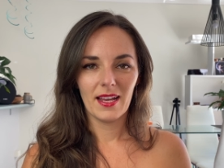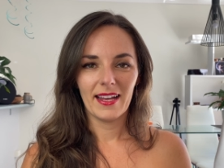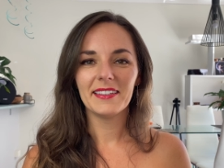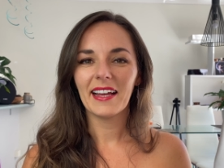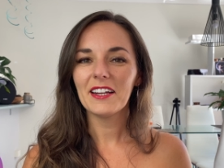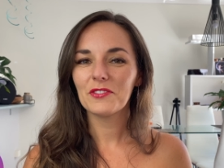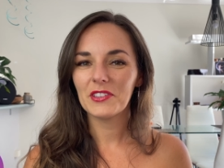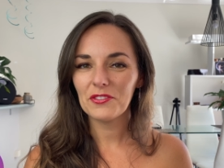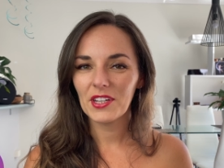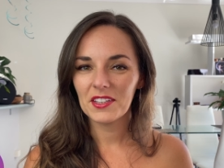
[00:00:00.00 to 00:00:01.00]
And I've
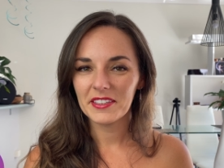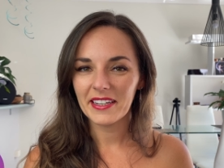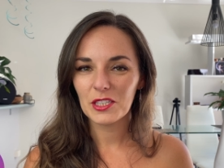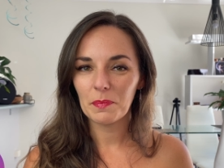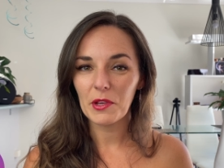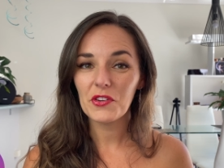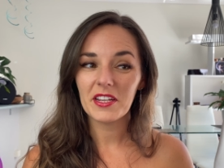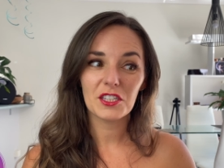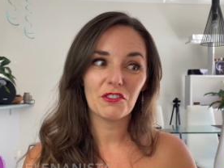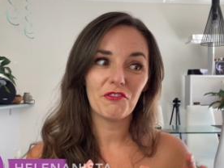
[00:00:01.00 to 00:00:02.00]
definitely
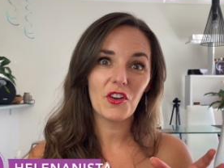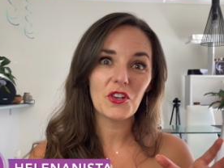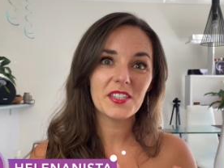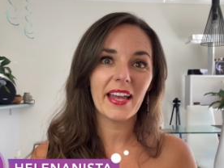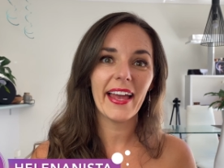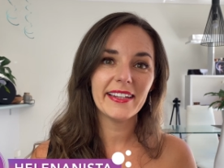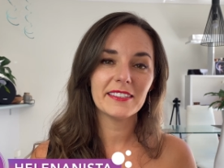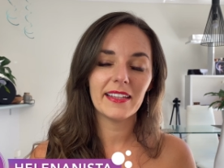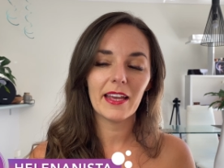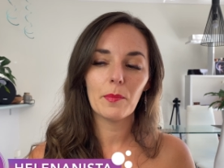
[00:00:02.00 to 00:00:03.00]
experienced
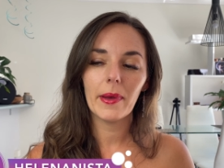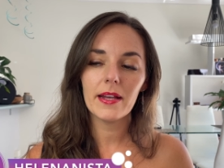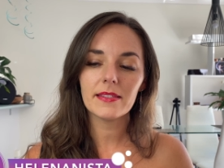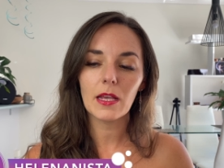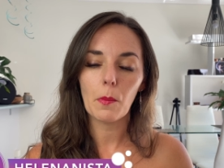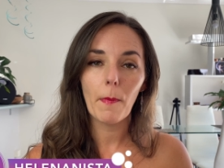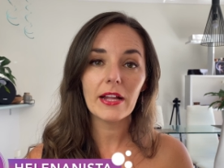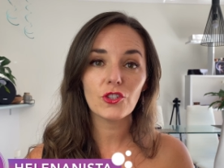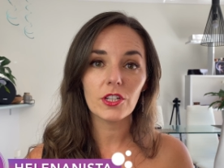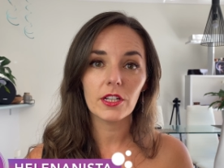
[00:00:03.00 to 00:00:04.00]
firsthand the amazing
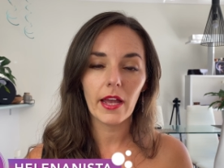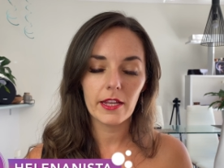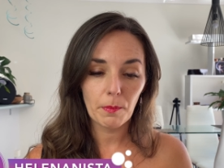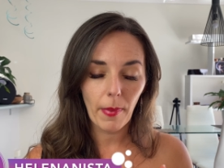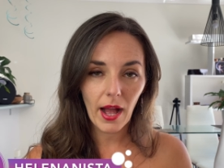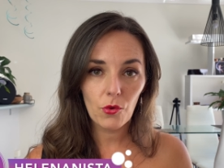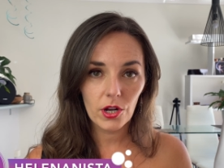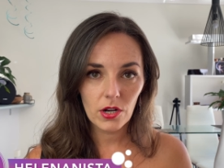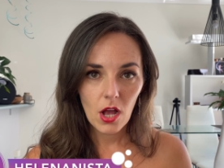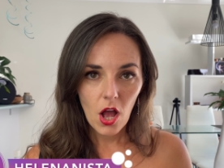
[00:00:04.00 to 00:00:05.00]
magic and
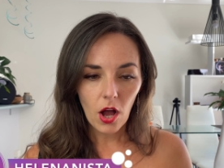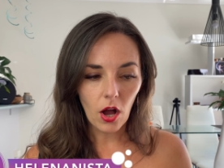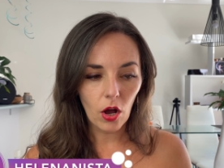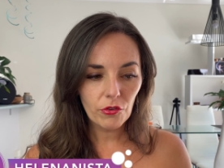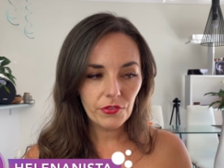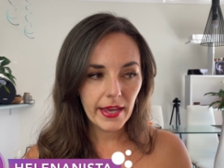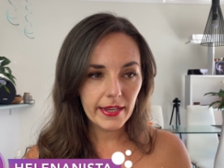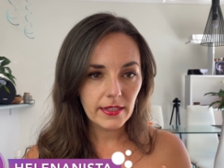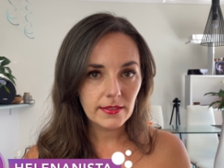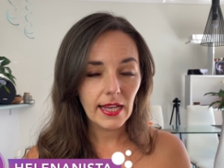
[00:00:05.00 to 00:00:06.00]
power of
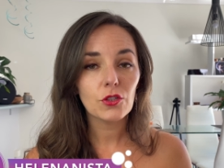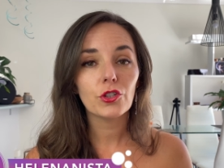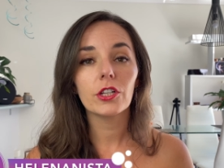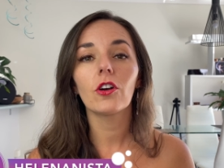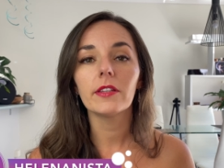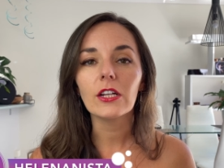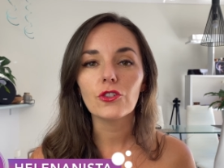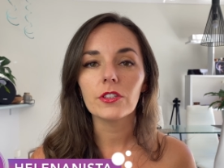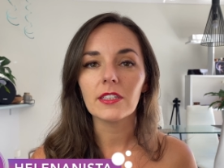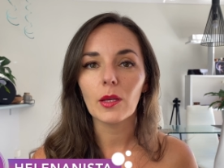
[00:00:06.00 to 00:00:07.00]
a tantric
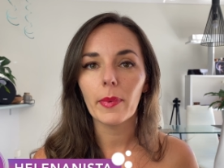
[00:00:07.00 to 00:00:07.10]
connection in the